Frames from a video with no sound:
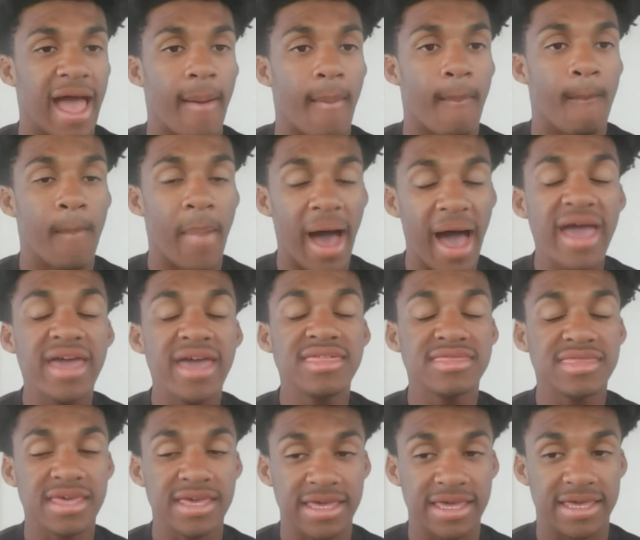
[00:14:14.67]
my
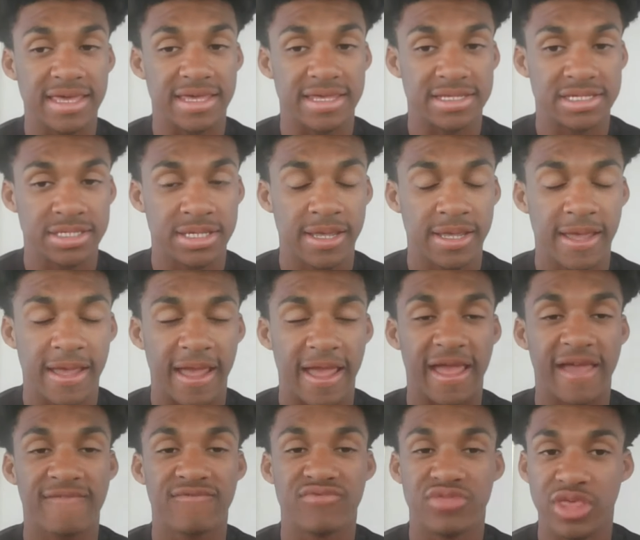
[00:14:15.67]
thing is,
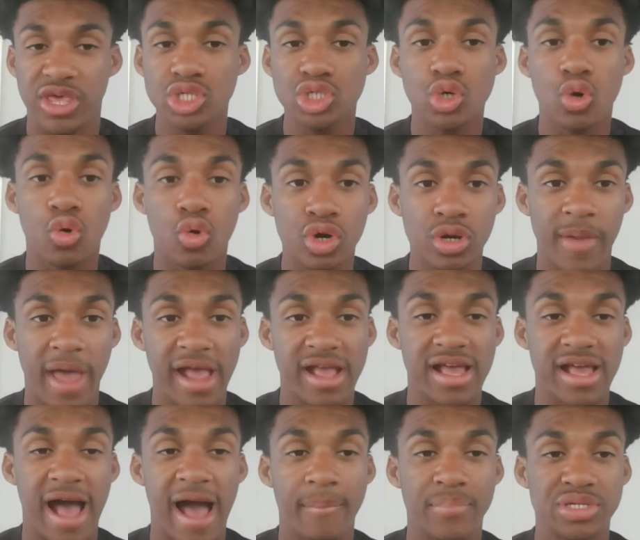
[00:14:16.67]
if this quarterback
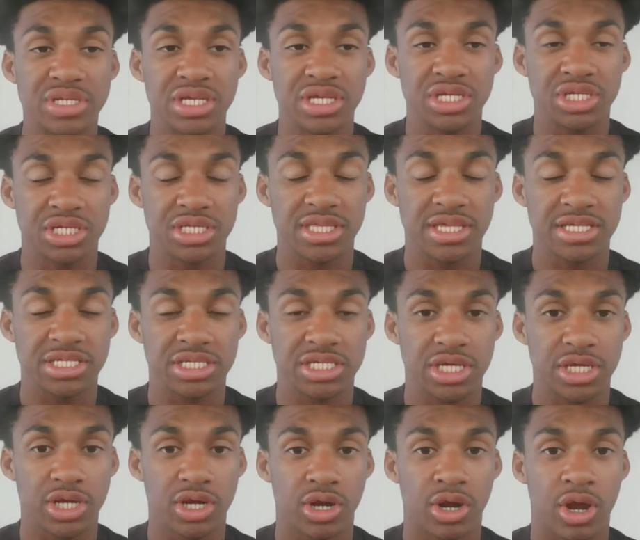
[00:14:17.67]
competition this
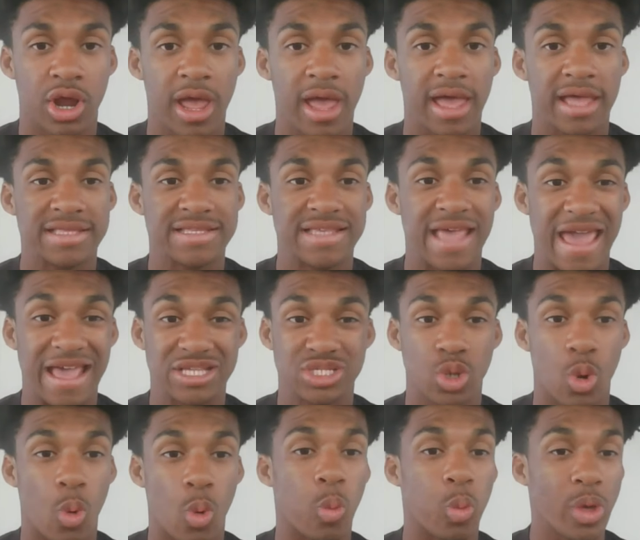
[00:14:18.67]
year takes a
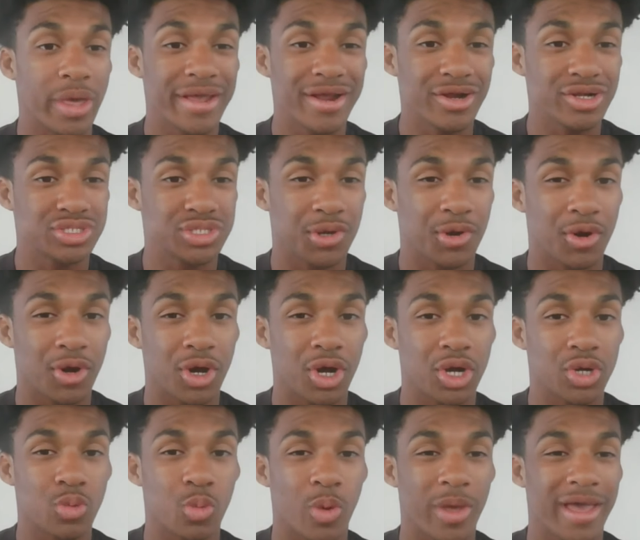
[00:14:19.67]
weird
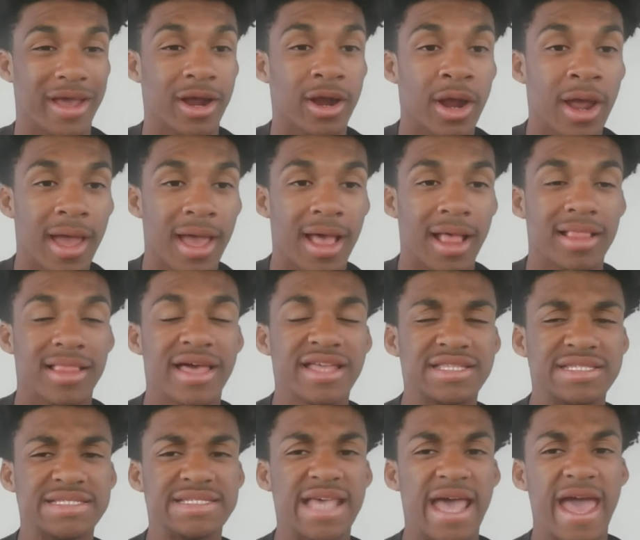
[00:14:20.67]
turn where,
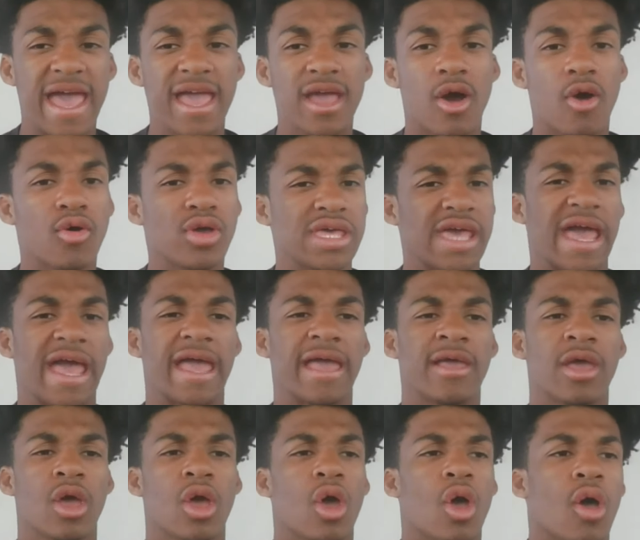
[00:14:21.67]
let's say, okay,
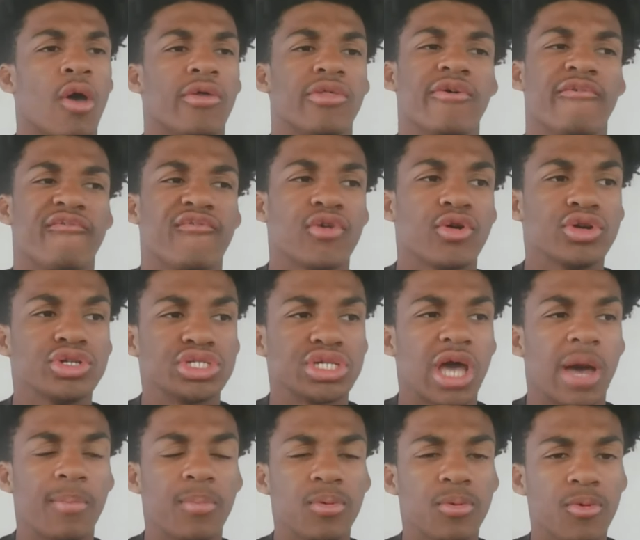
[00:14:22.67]
the first
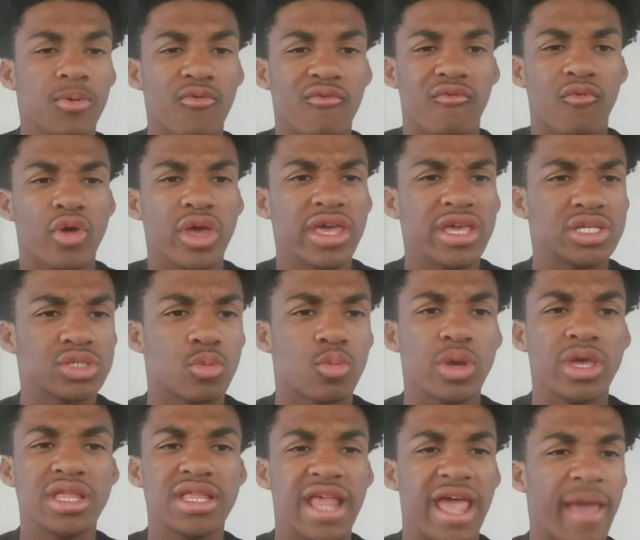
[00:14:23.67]
couple of weeks,
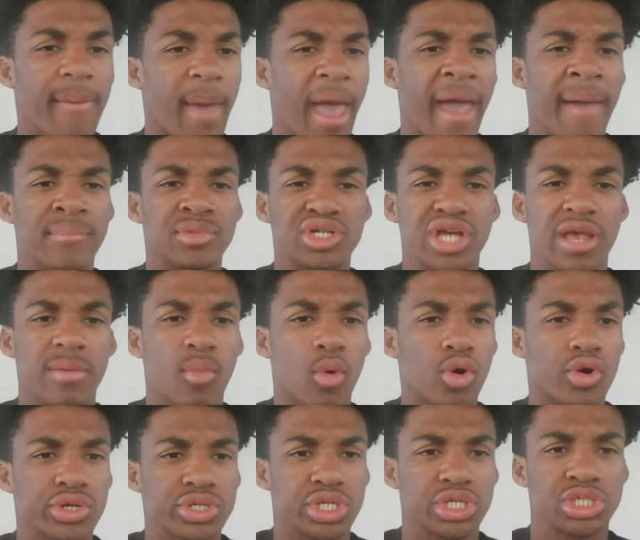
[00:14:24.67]
we name MJ
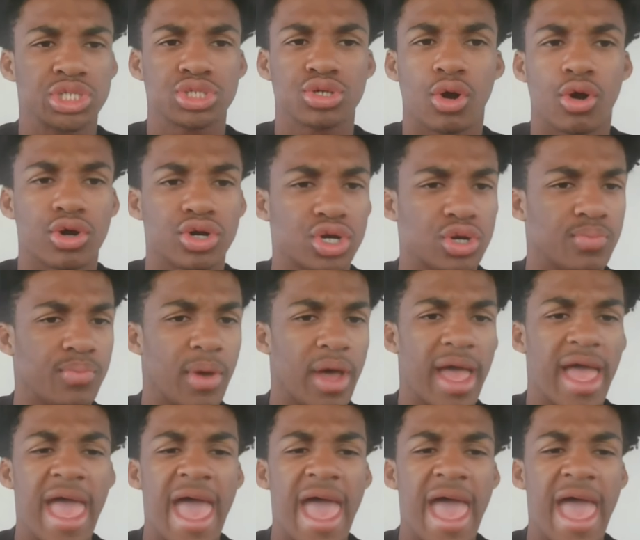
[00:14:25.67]
Morris a starter, but